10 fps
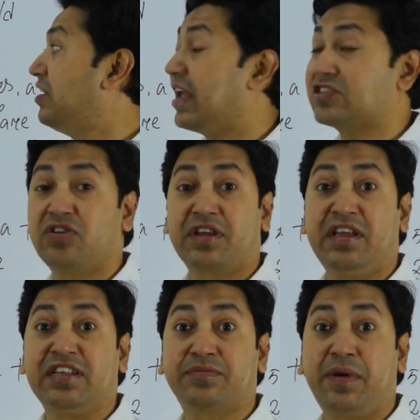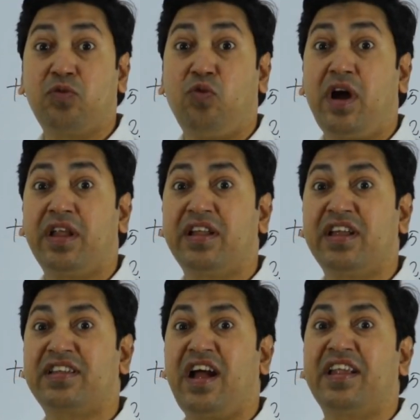Last week he spent
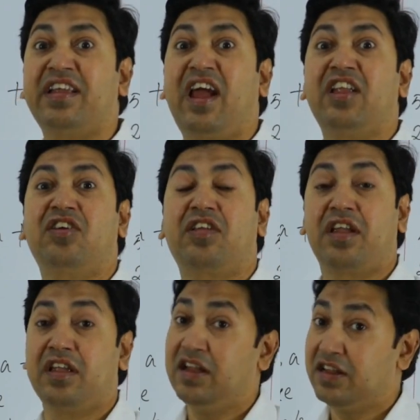$139.